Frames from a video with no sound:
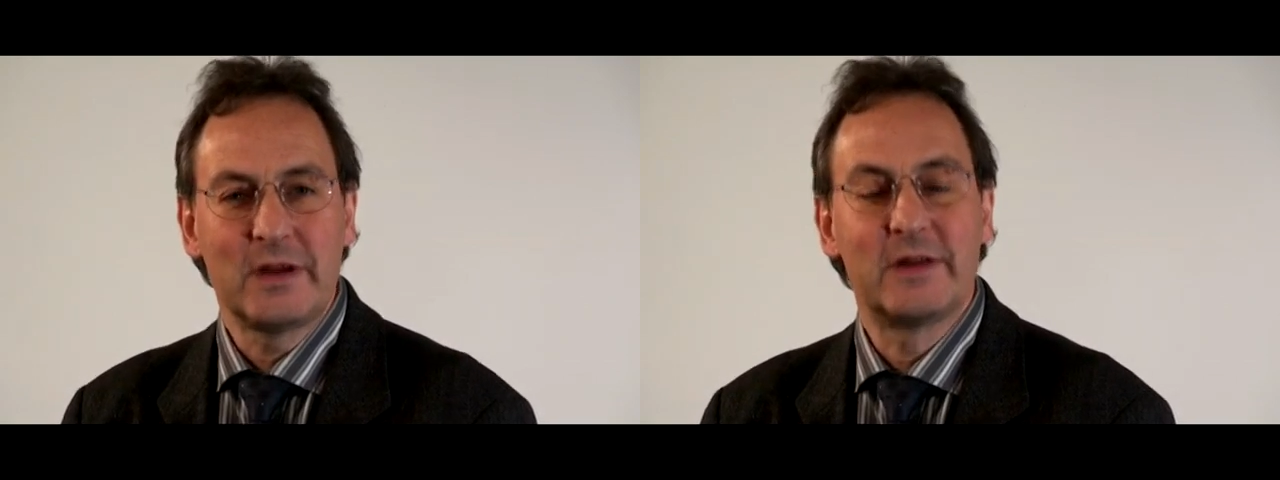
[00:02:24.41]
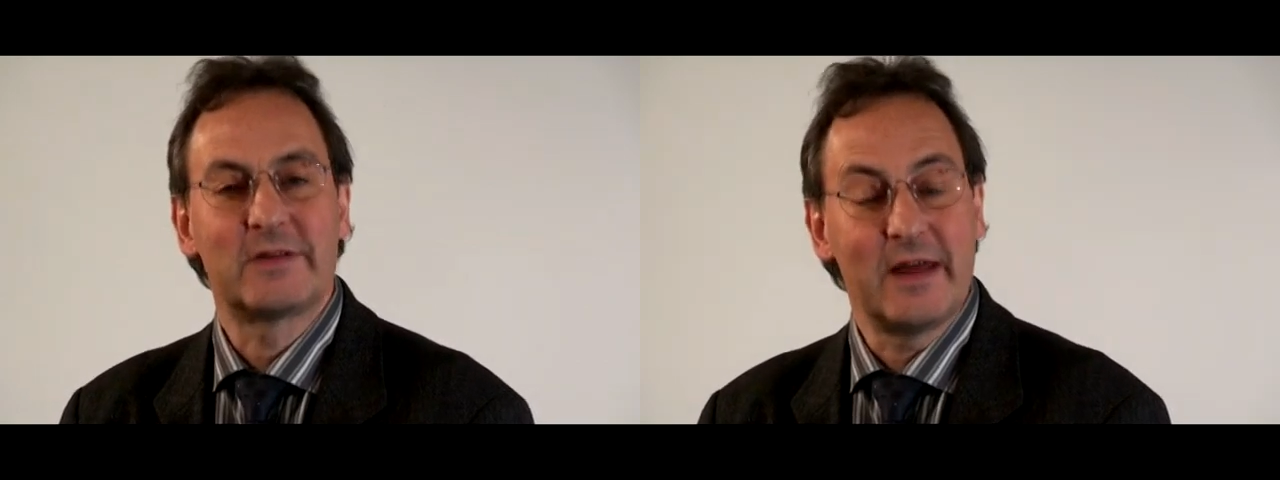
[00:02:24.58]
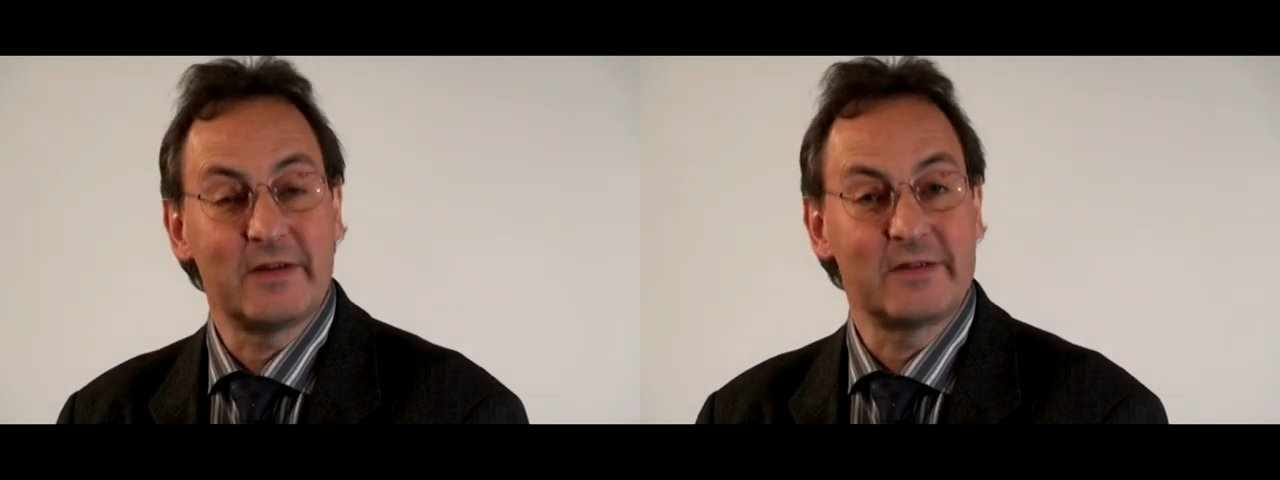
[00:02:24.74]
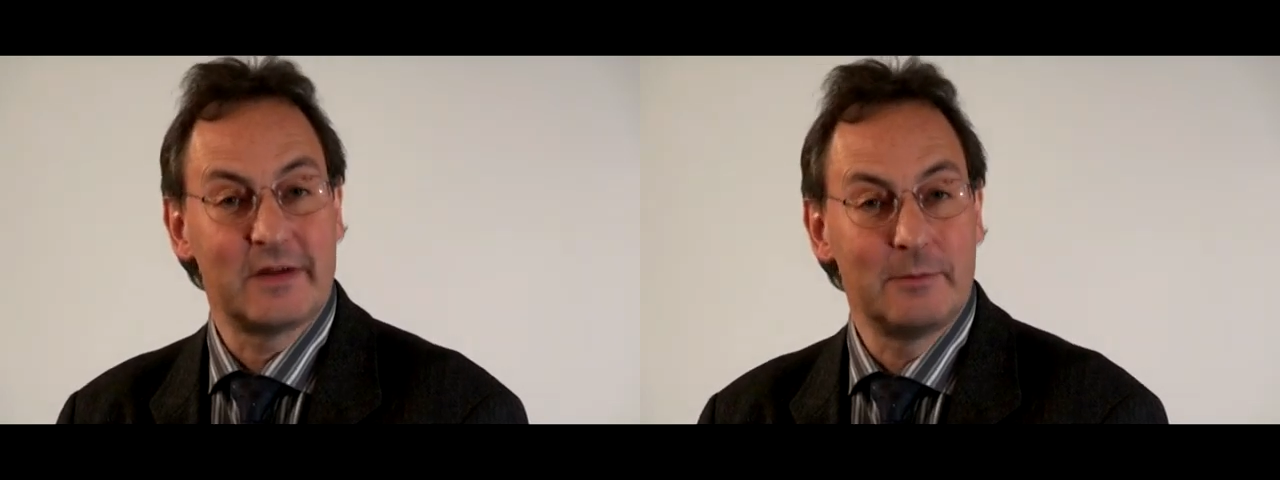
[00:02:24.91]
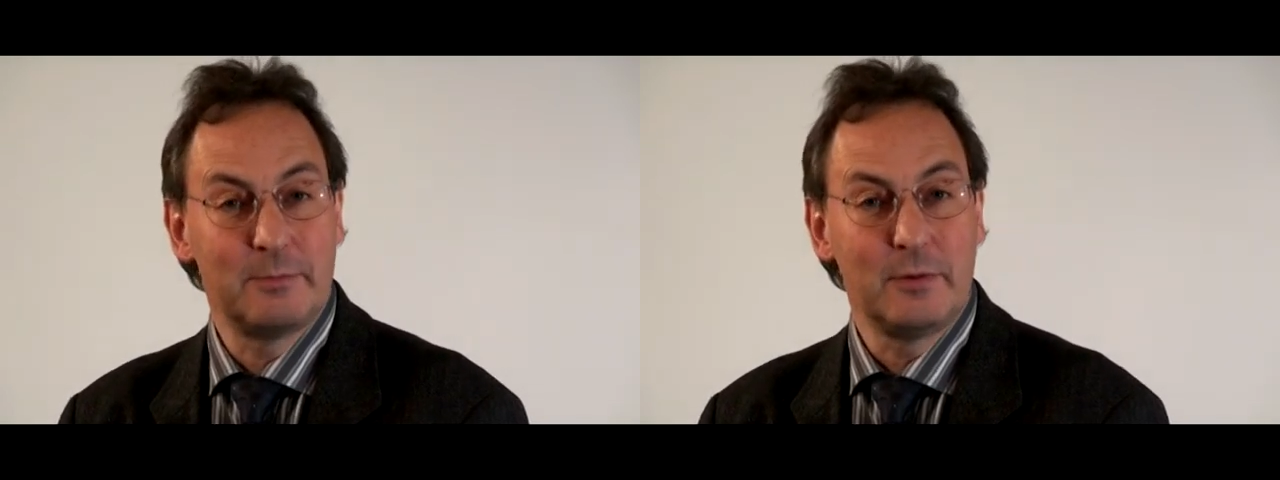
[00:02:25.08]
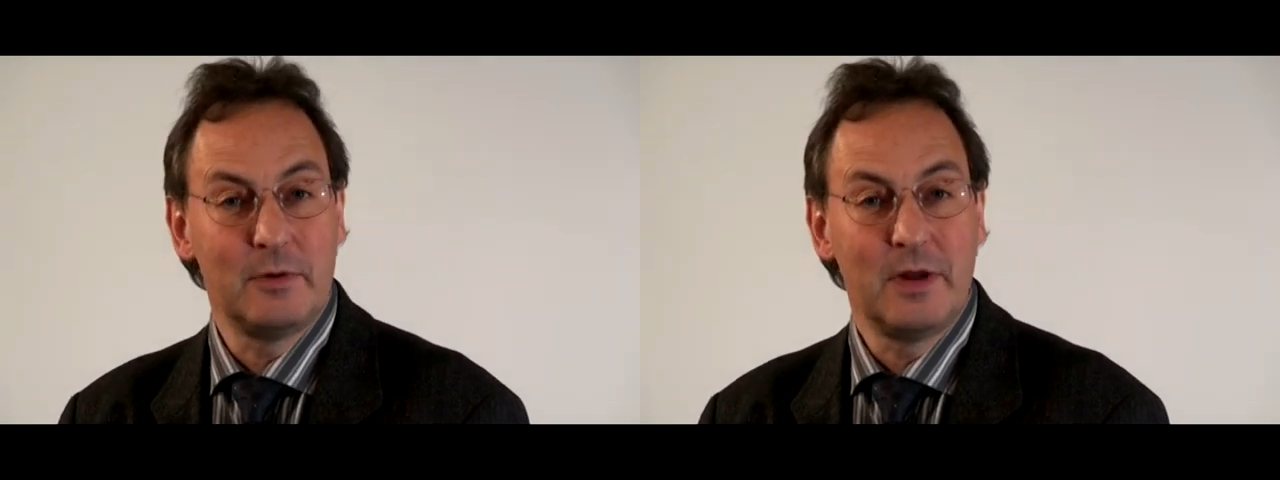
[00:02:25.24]
is as
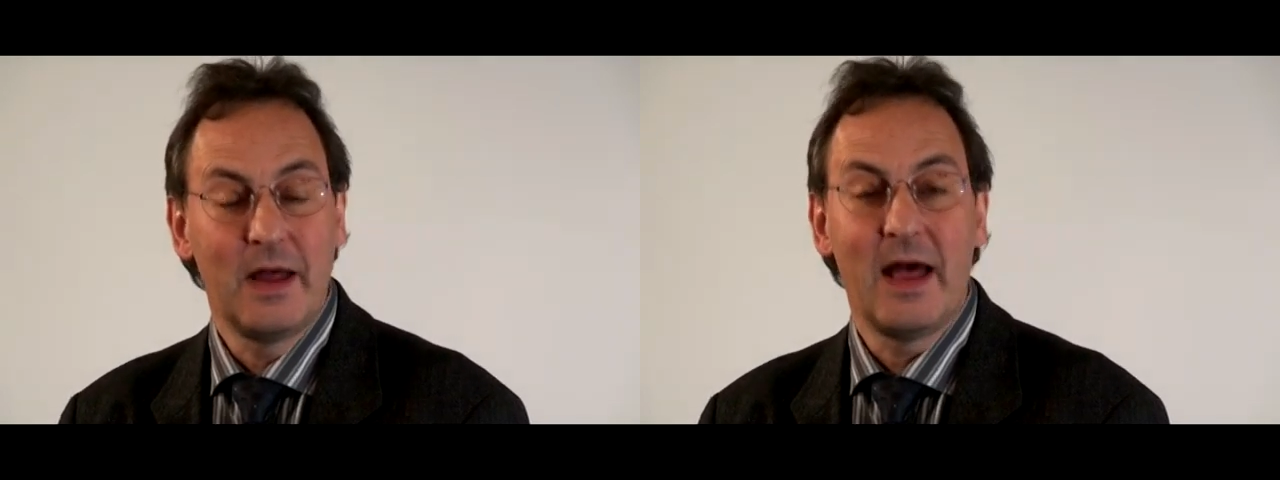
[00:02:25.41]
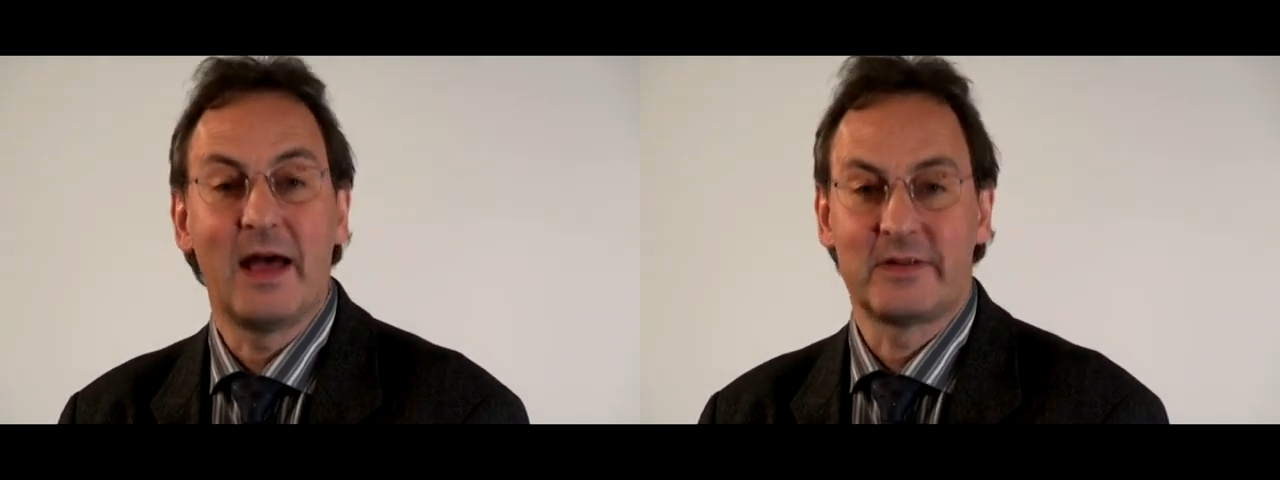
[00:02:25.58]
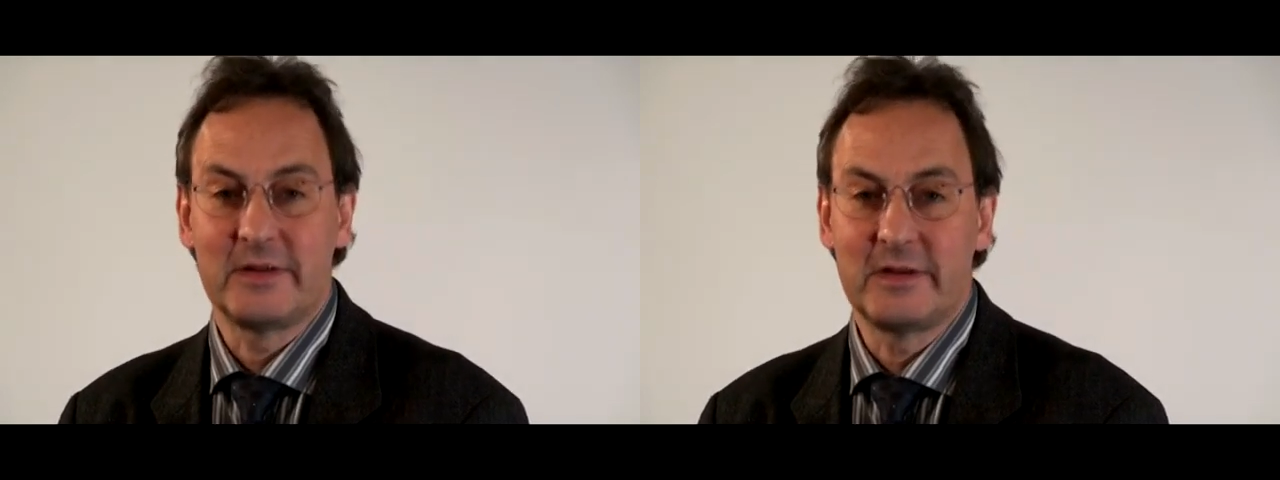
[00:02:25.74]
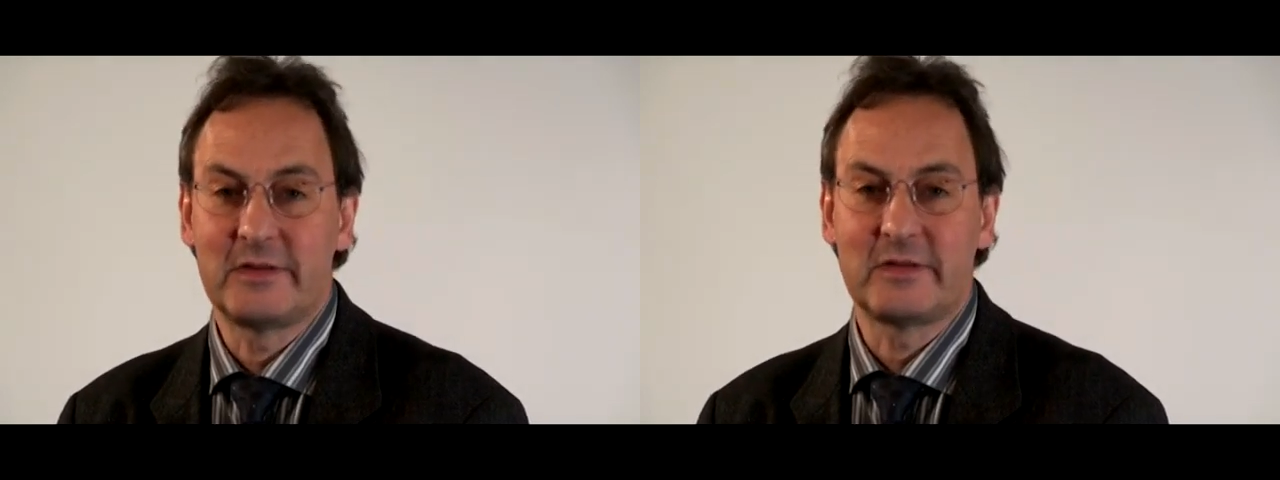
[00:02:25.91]
simple as it is